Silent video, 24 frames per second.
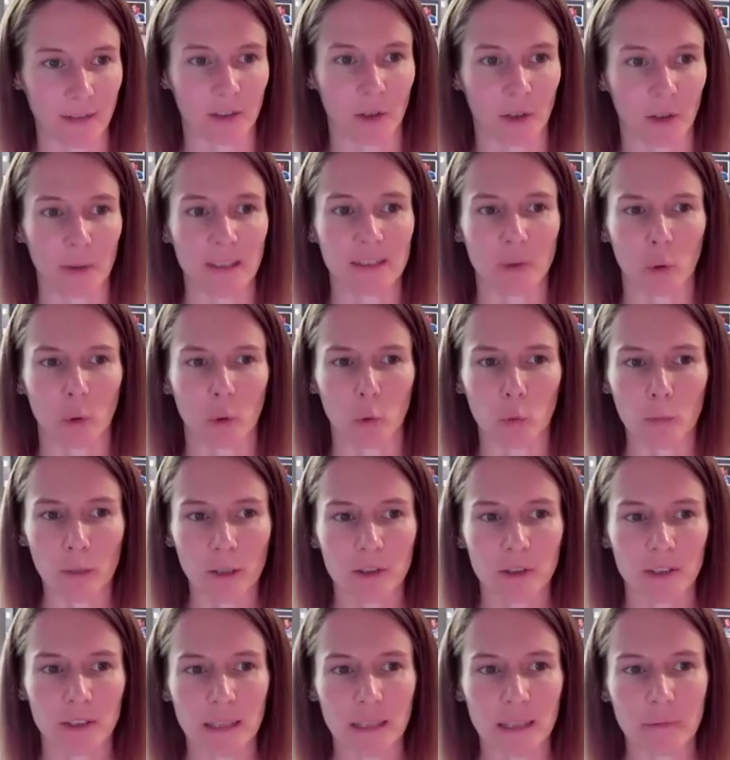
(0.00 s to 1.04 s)
So it's
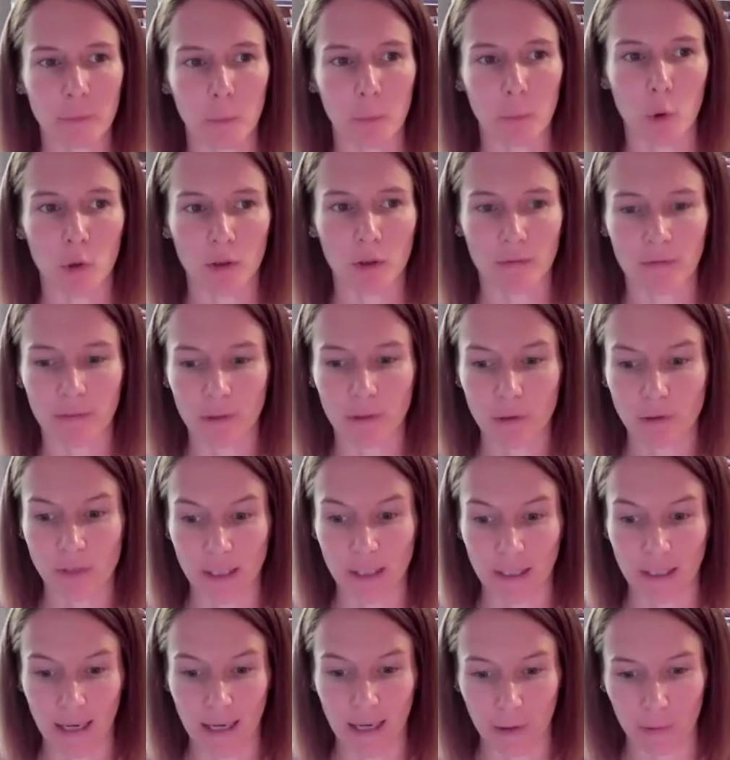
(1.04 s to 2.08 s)
almost even more
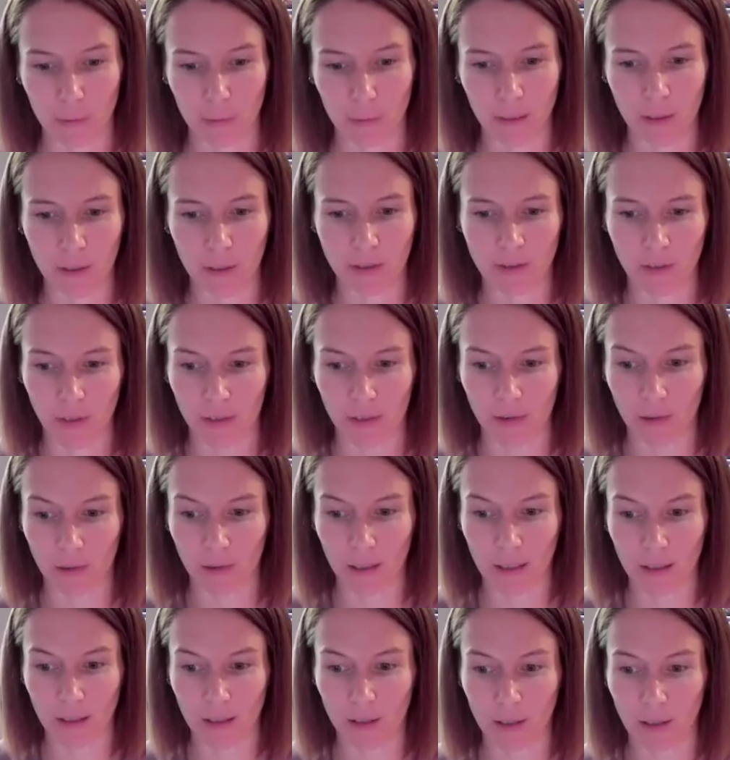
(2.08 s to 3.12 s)
confusing now, because I
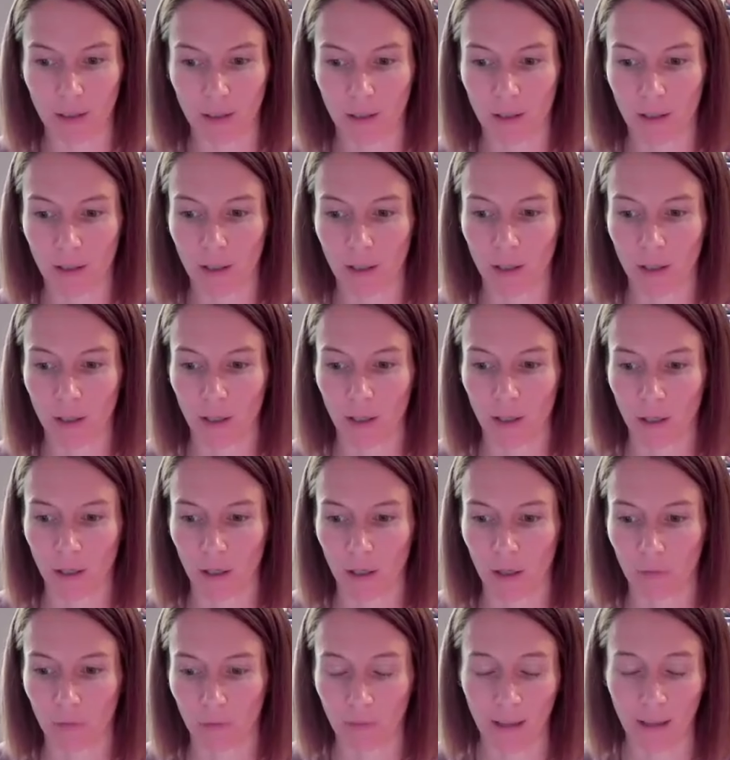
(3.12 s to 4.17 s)
think
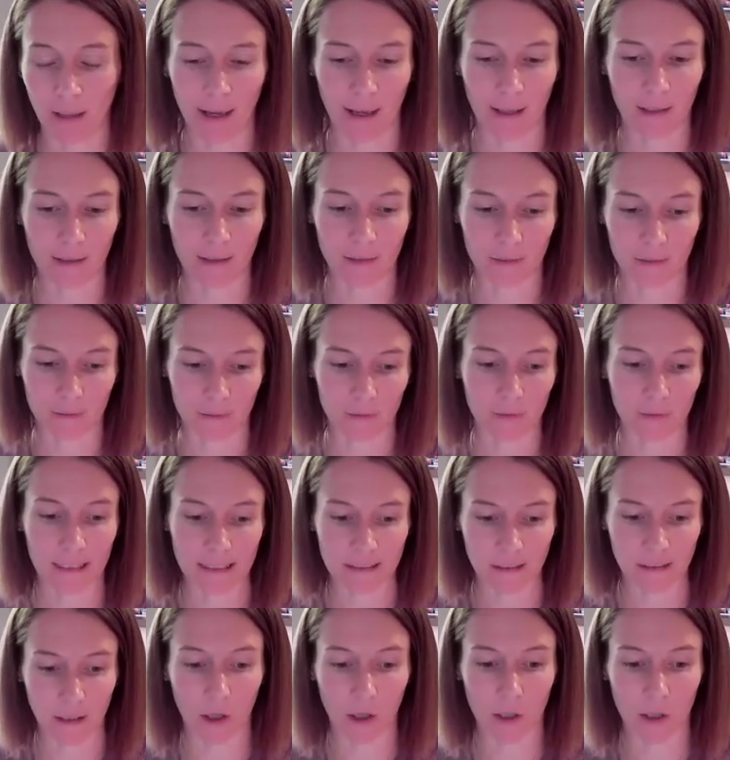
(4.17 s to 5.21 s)
that
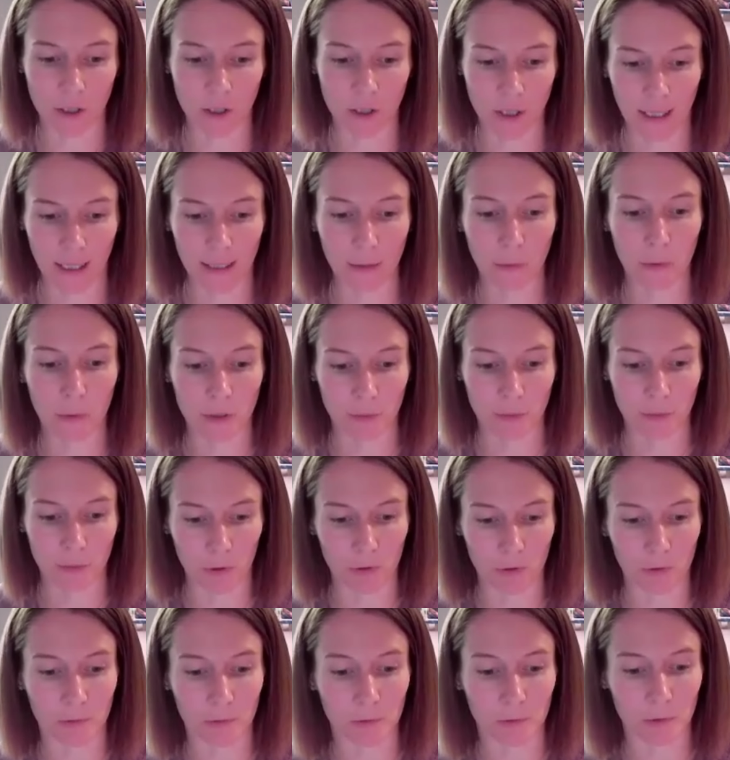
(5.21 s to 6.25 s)
these large language
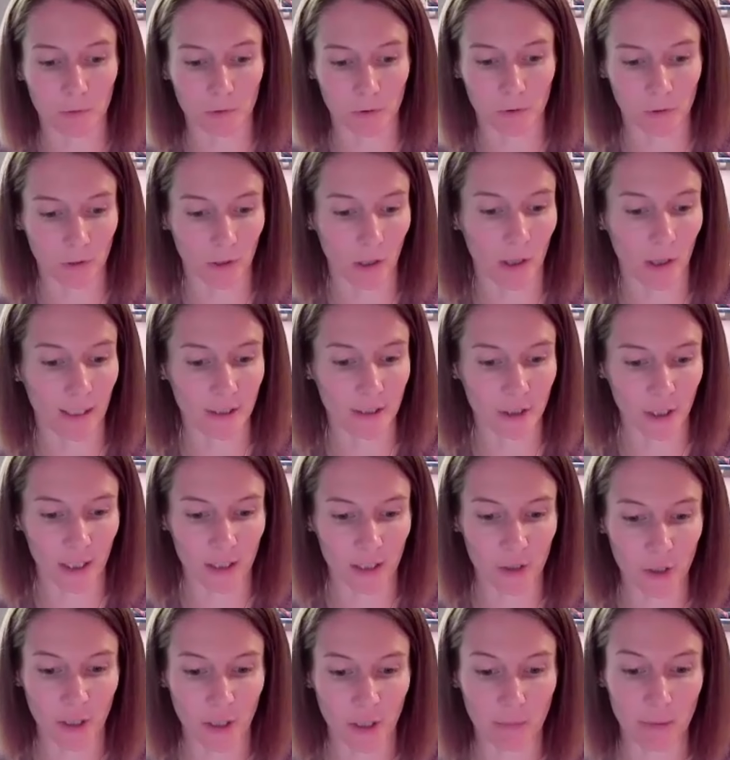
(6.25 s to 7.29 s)
models like
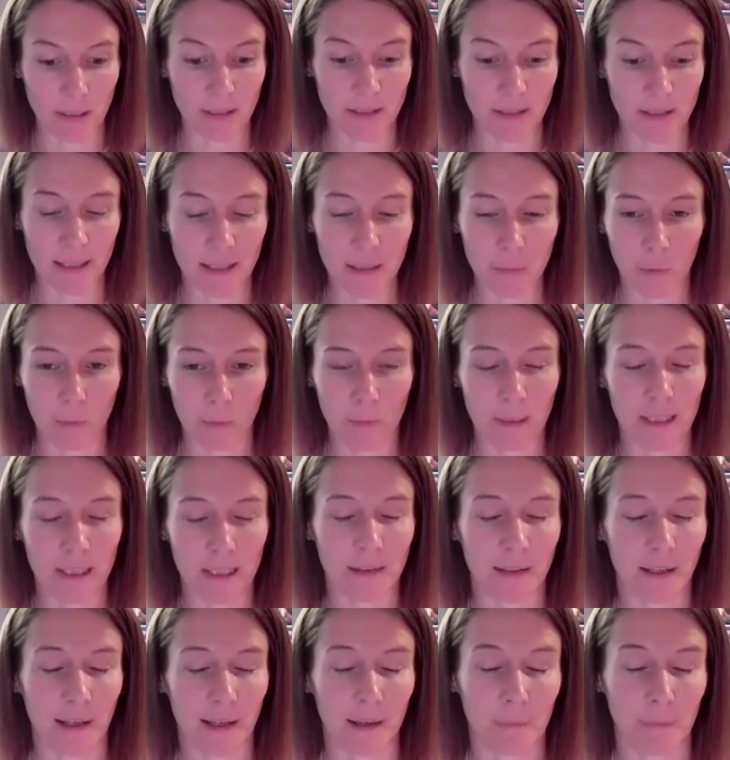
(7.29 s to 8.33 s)
Chat GPT will
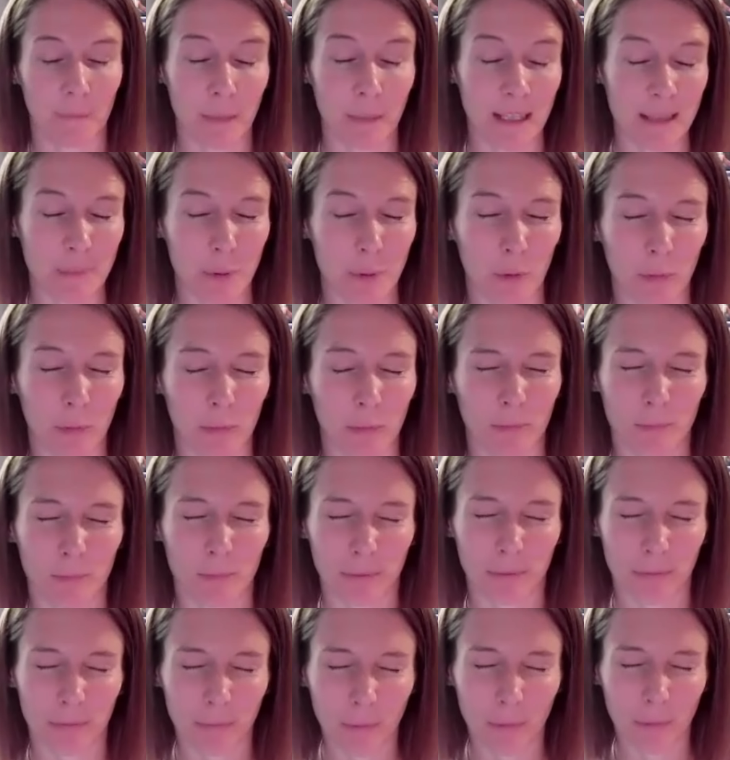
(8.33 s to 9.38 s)
mean that people
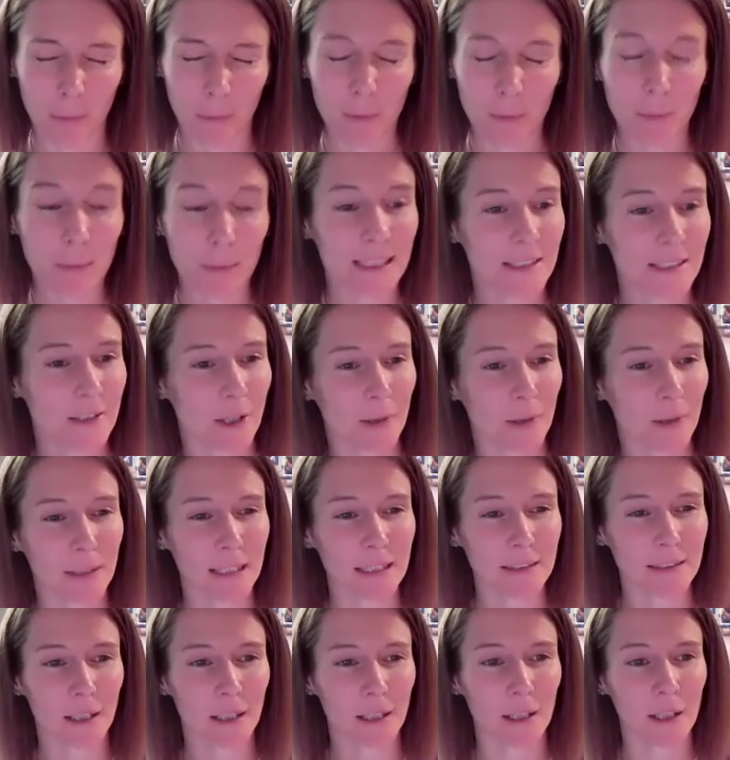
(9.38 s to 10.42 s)
probably don't
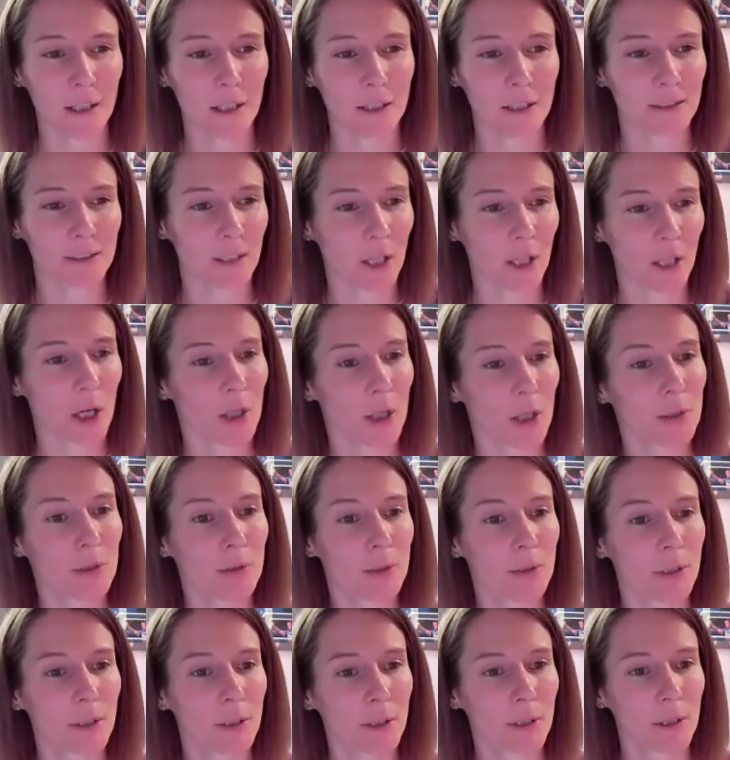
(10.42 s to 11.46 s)
need to learn to
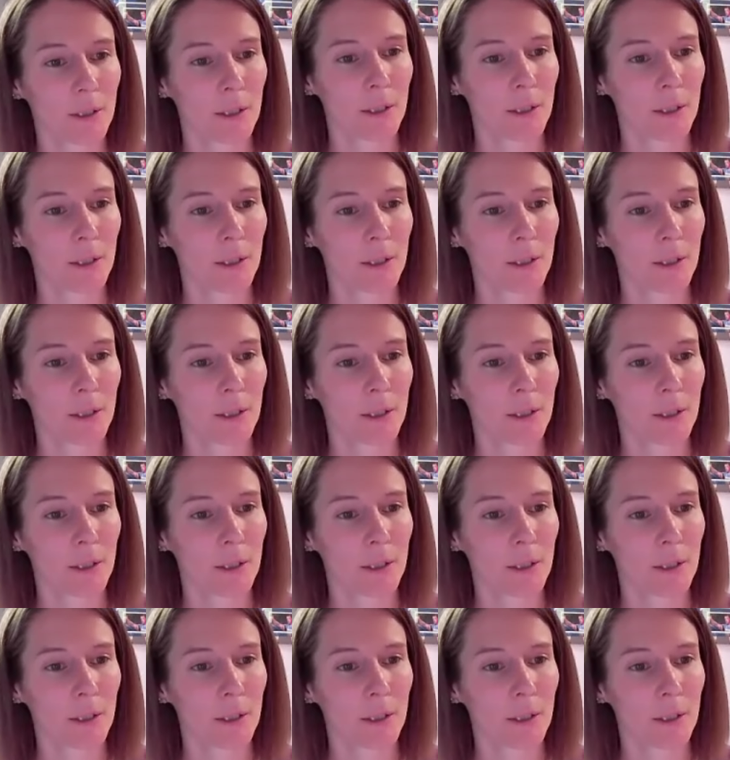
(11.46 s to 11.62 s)
code.